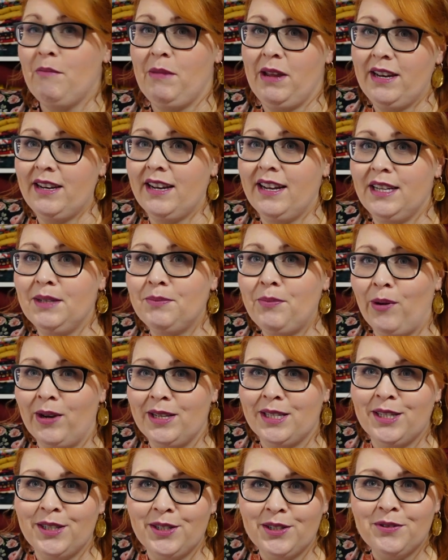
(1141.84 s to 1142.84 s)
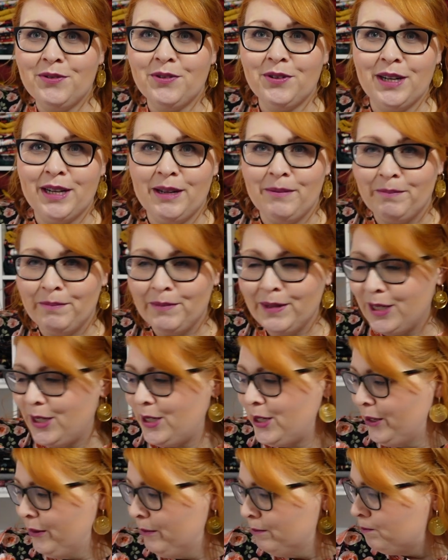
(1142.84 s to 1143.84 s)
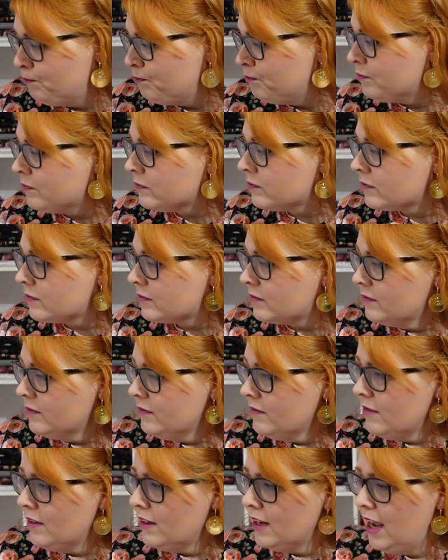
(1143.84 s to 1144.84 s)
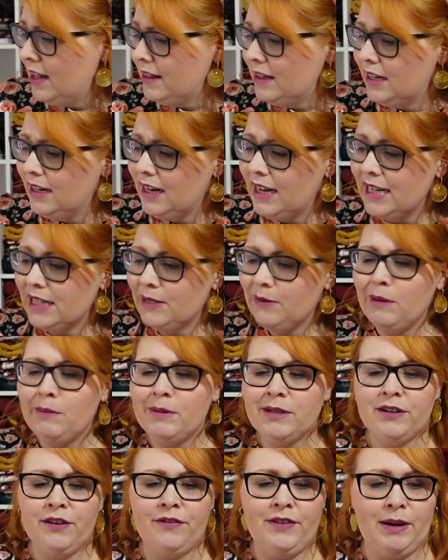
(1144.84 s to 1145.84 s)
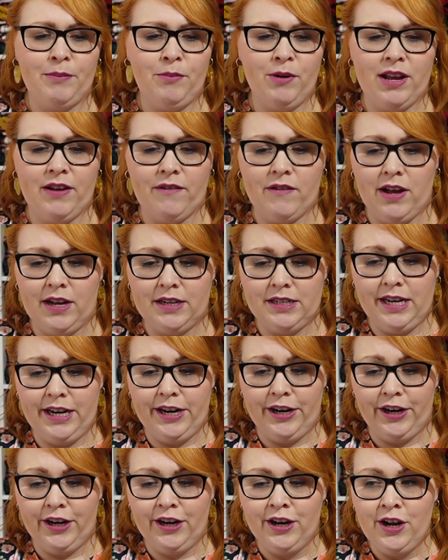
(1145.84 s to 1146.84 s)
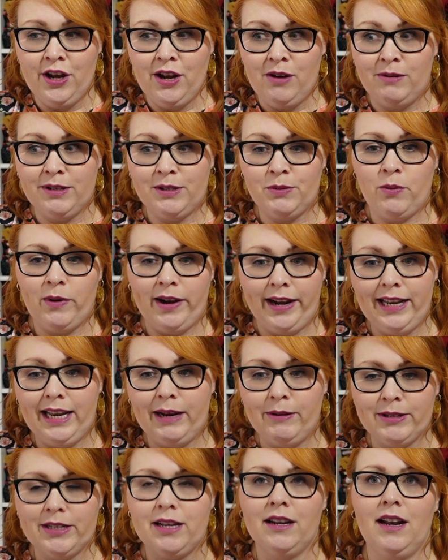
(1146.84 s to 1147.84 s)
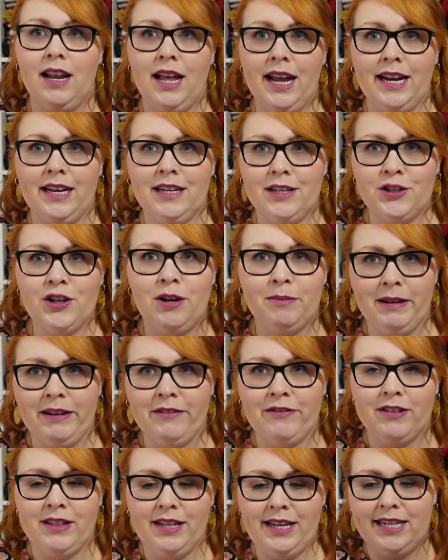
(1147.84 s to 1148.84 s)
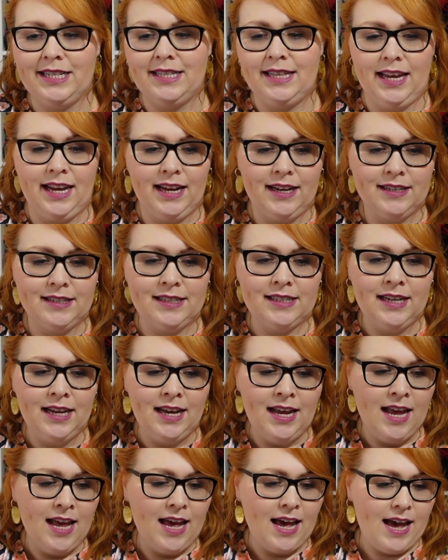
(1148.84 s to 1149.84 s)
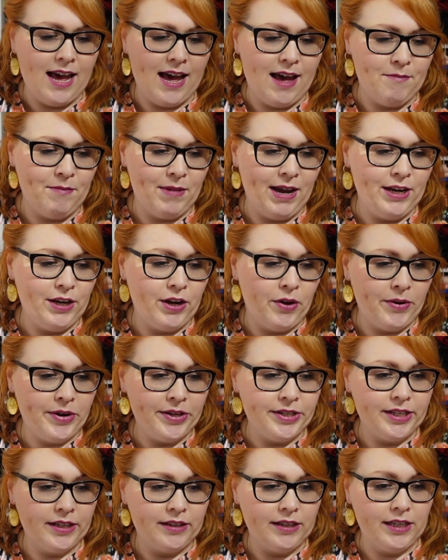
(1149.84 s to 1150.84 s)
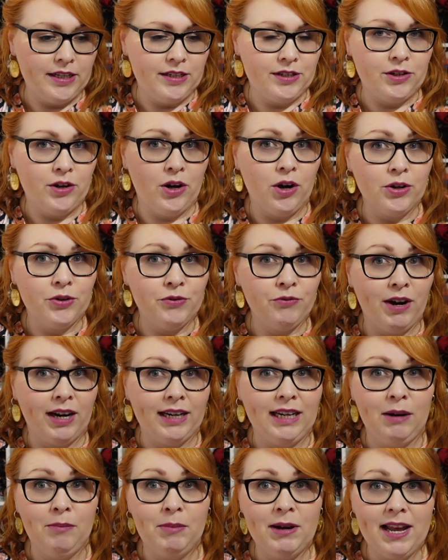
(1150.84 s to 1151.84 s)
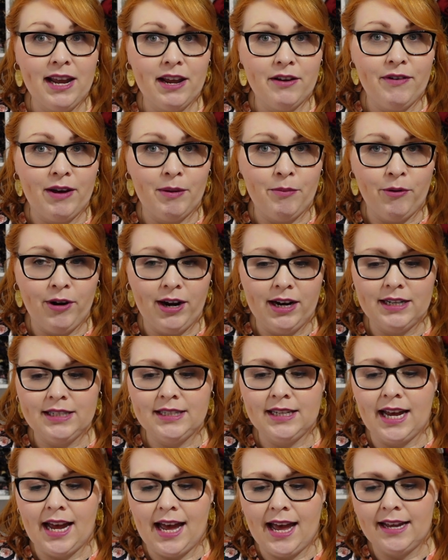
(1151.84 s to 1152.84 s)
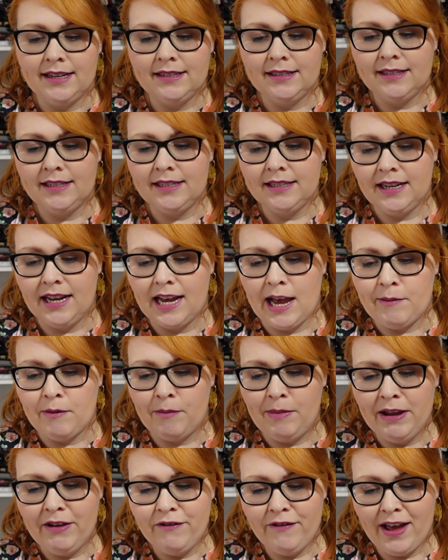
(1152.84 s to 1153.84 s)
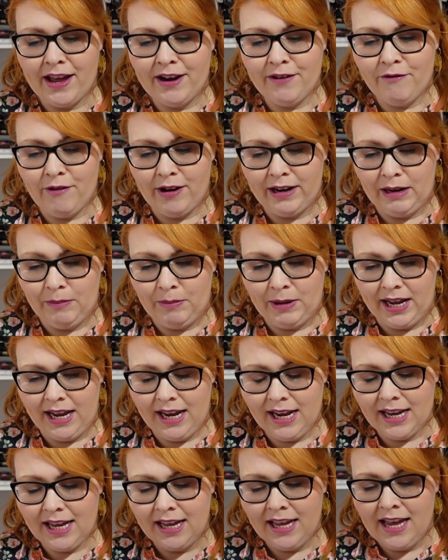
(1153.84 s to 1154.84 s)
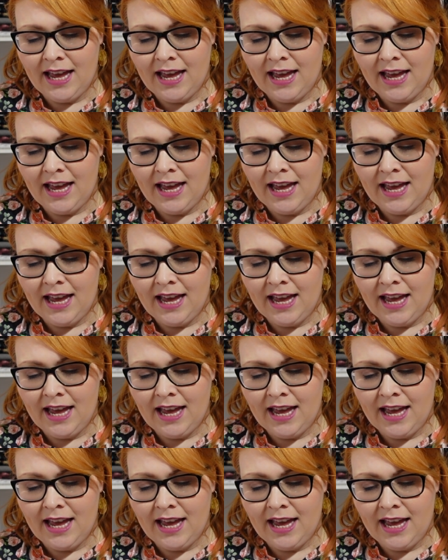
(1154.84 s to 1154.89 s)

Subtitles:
be a nice present for him too. And the last wee bit of fabric I've got here was, while I was online shopping for these things, I noticed that they stocked Riley Blake fabrics, and I'm a big fan of Riley Blake,